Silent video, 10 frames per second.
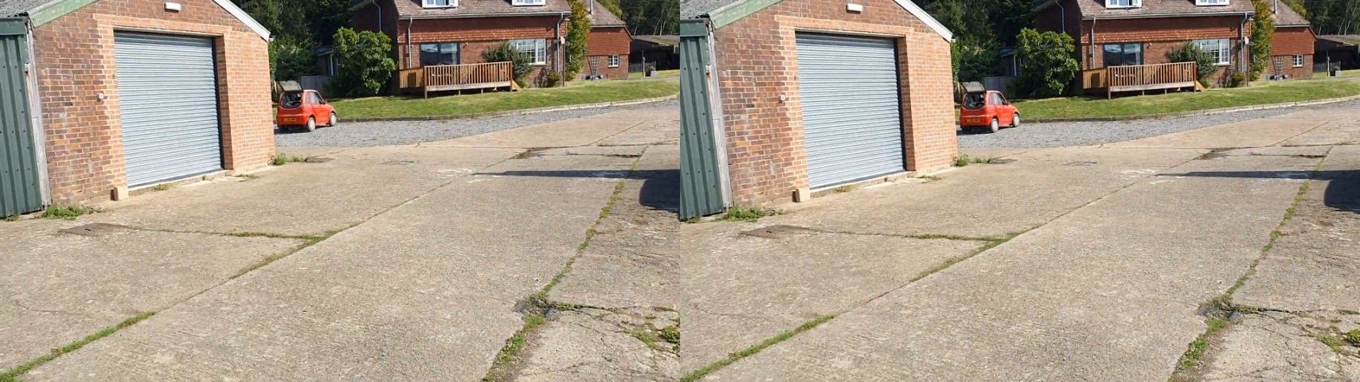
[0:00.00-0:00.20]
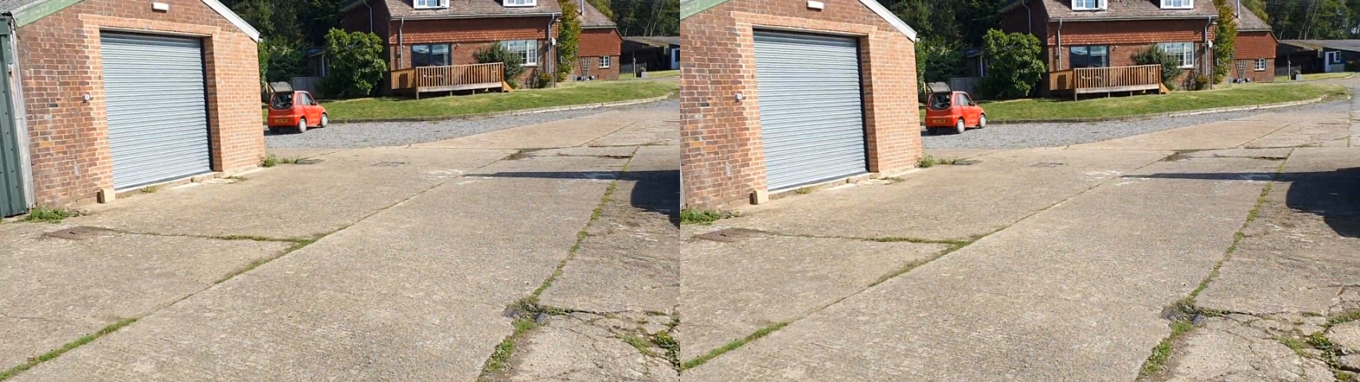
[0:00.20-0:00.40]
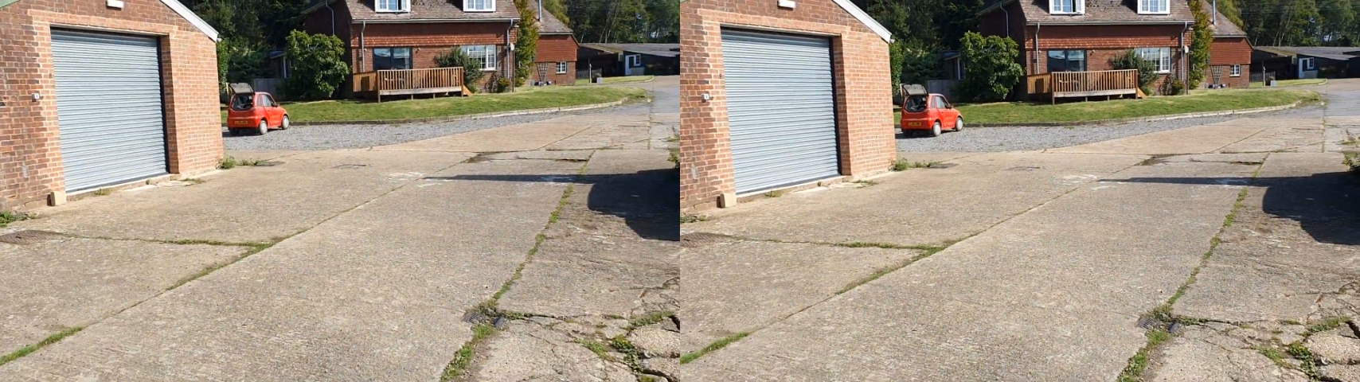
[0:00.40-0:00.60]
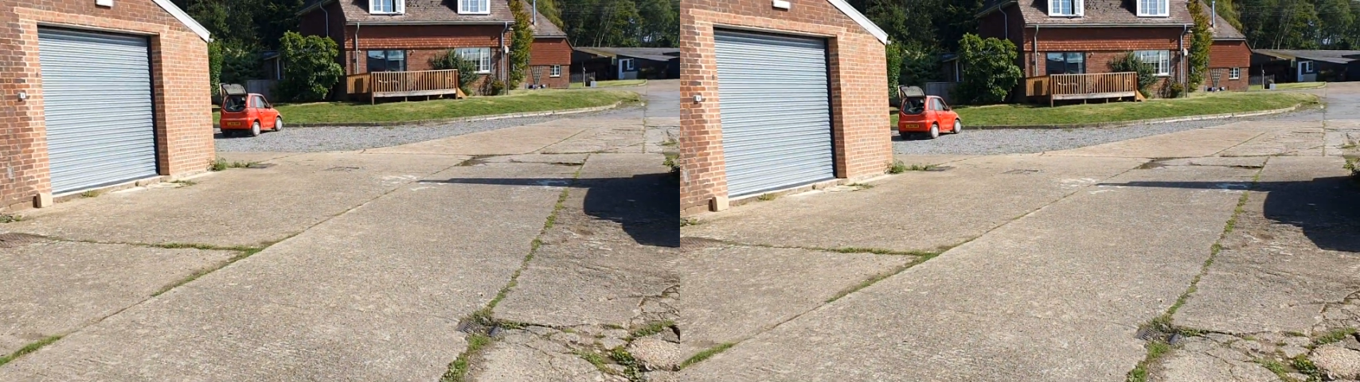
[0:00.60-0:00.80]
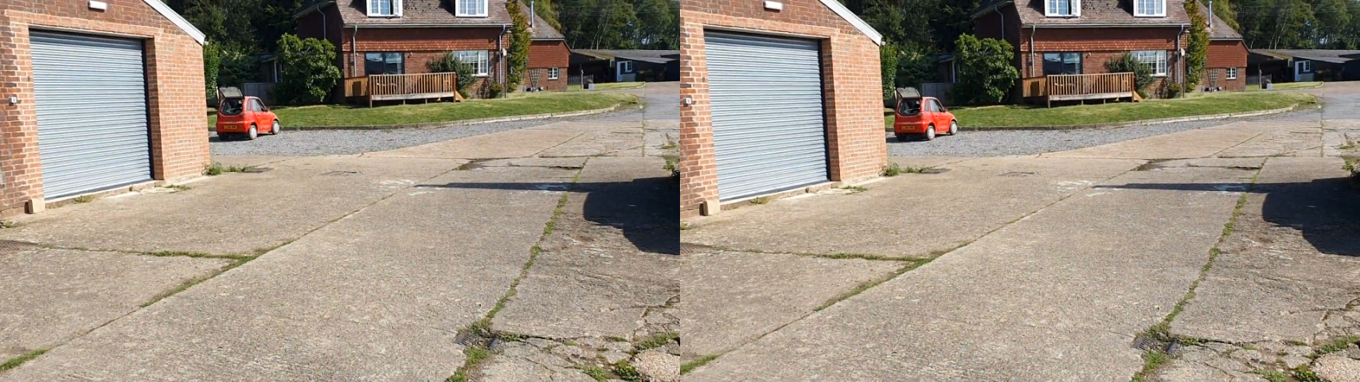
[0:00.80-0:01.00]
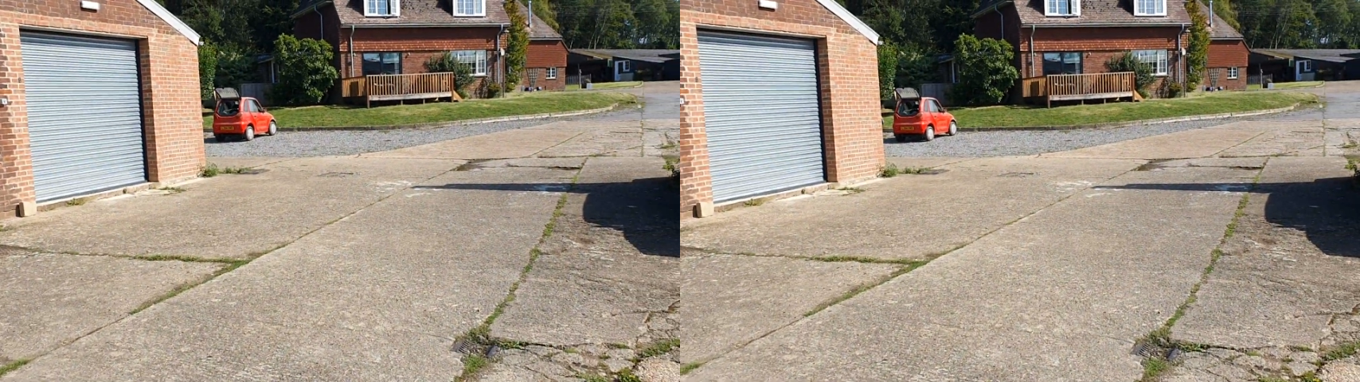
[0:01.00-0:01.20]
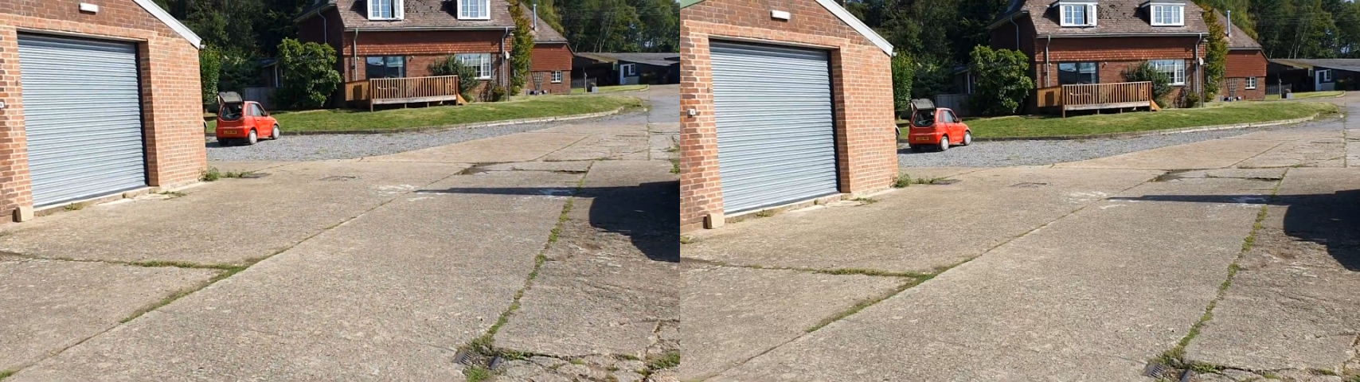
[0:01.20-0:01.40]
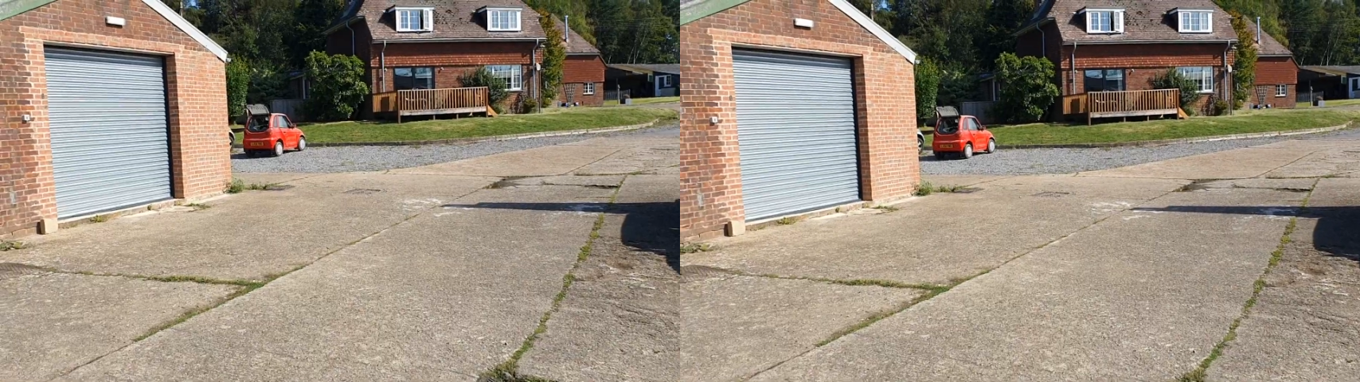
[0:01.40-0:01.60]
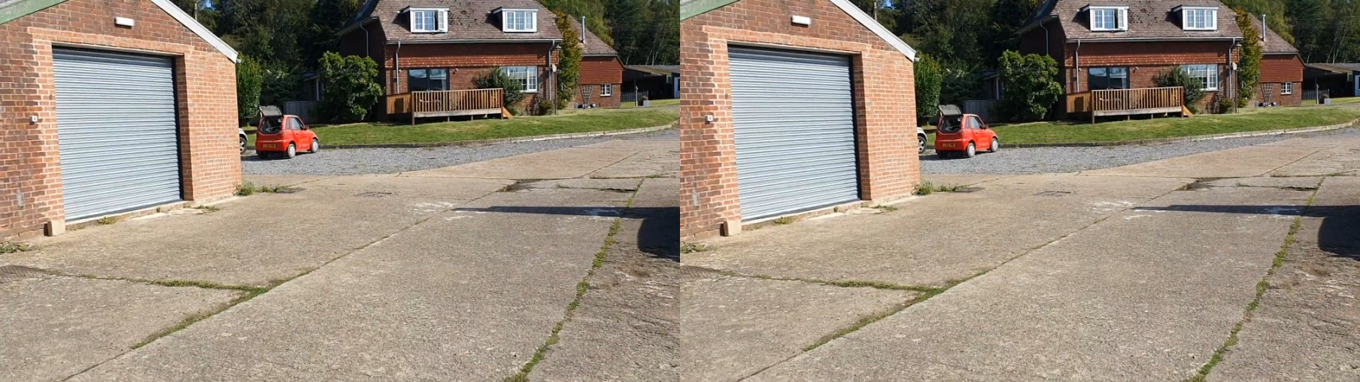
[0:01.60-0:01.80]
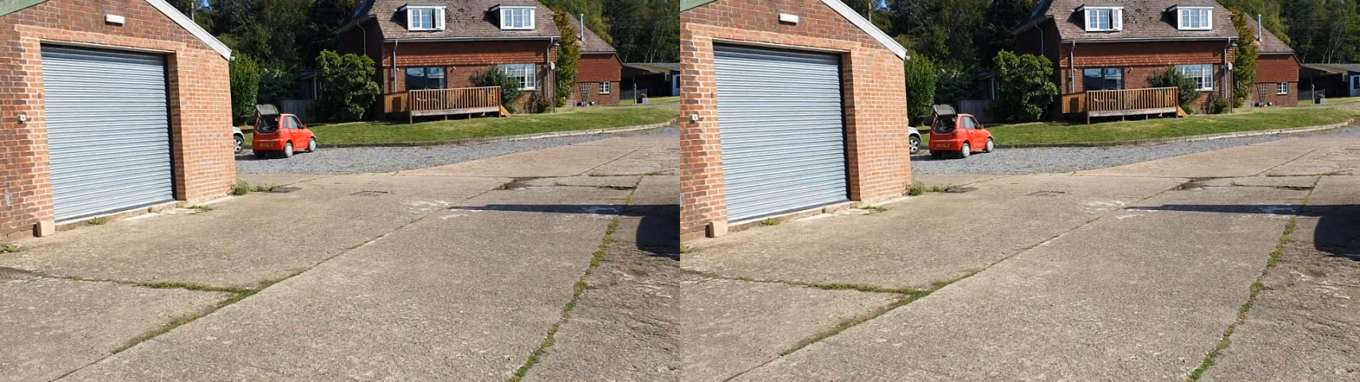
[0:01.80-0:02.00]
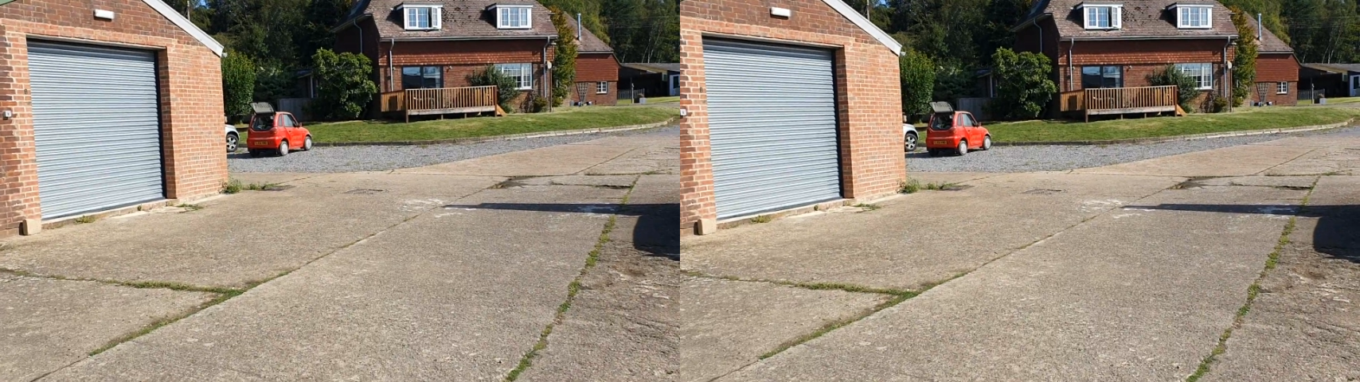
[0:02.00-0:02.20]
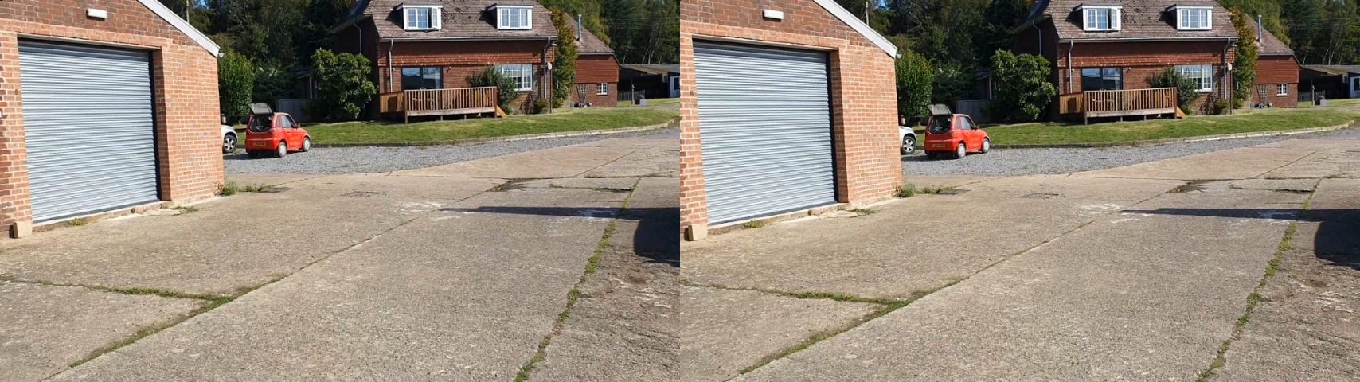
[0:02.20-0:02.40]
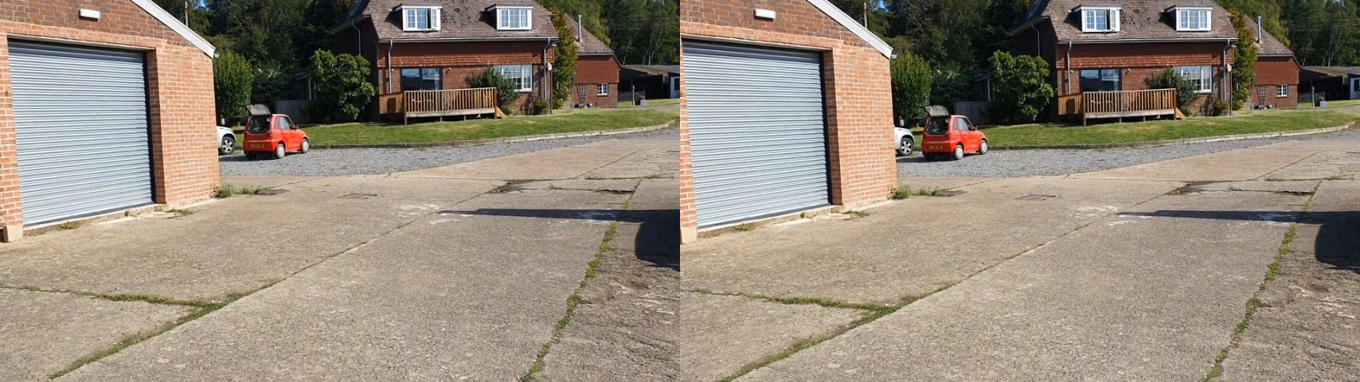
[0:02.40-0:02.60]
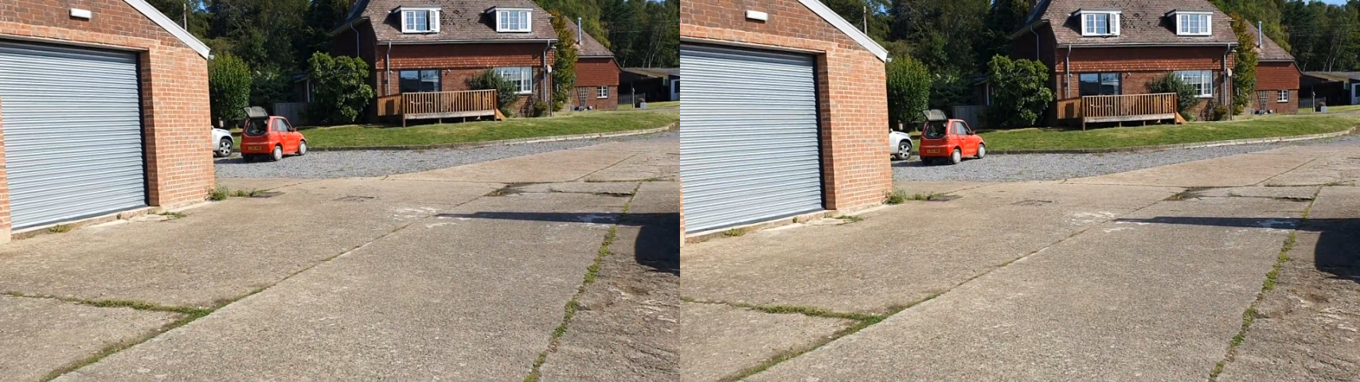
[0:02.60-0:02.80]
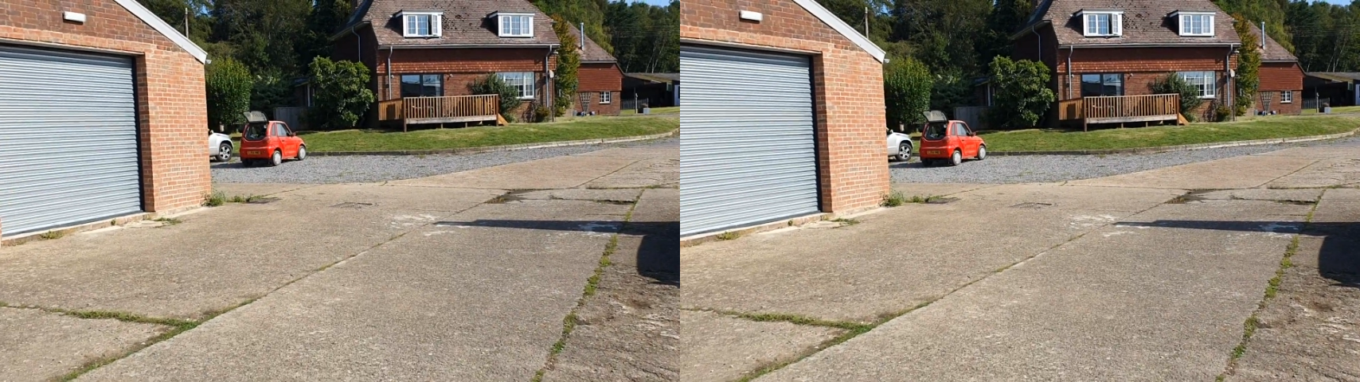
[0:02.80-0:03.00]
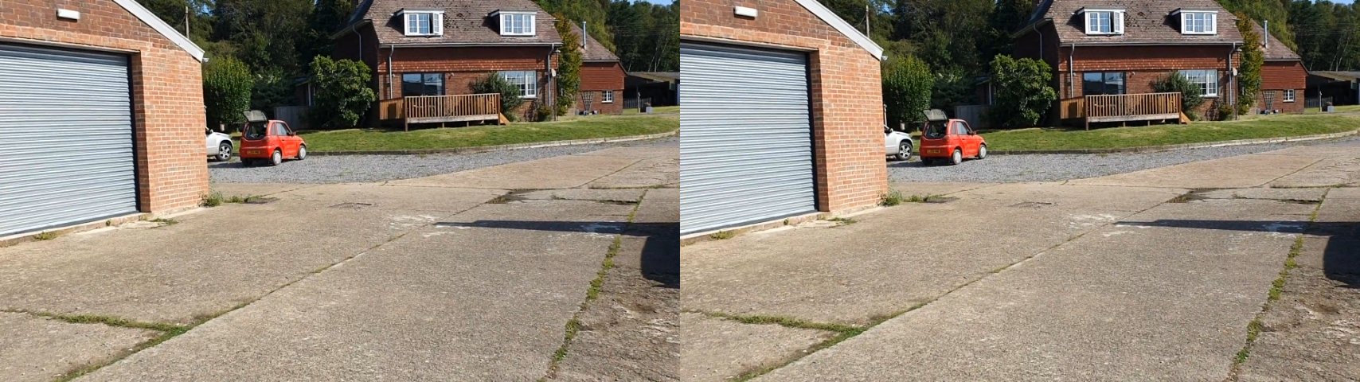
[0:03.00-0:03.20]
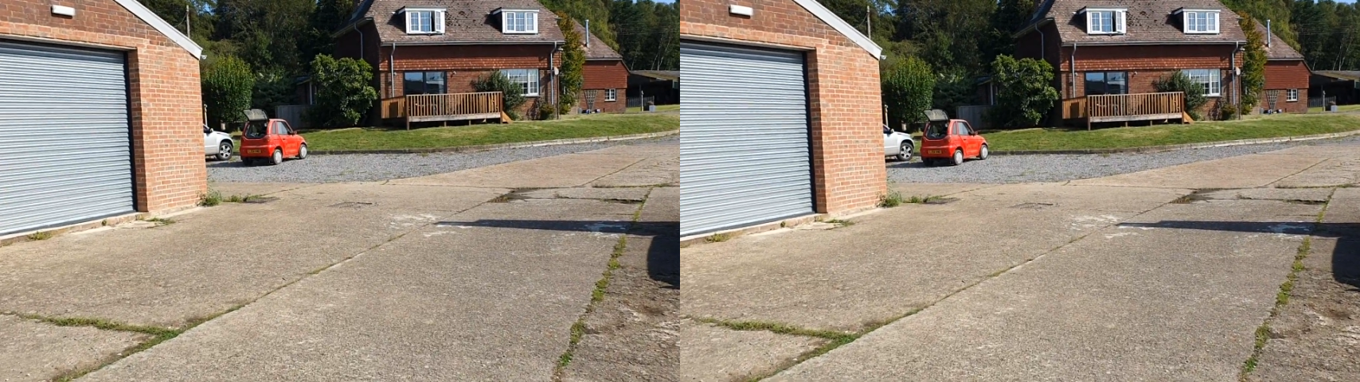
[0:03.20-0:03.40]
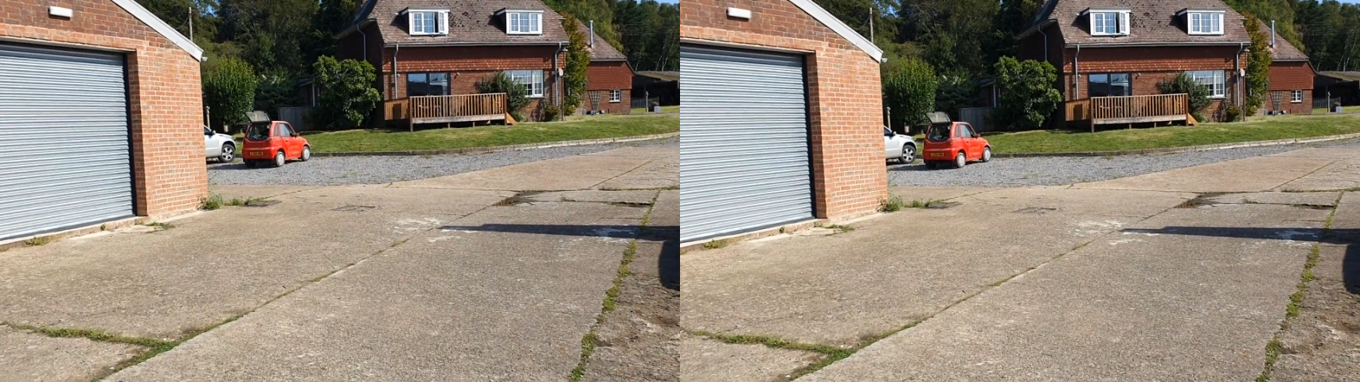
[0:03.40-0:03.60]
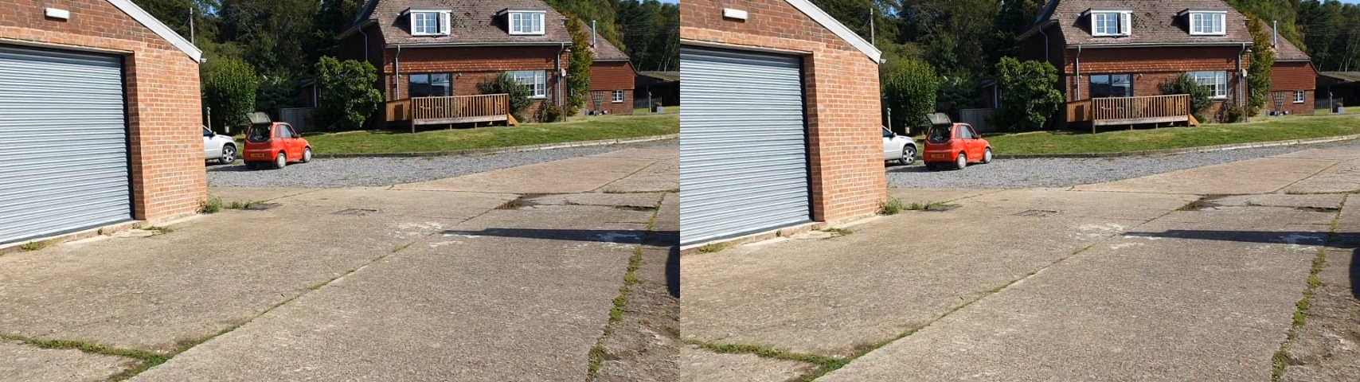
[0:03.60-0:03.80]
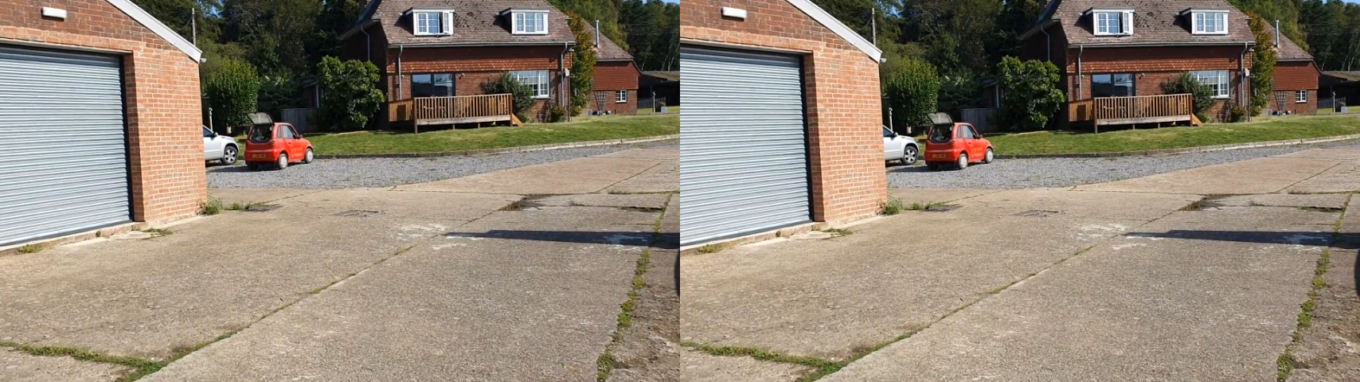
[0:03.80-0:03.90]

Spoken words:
Nobody's mouth can be seen.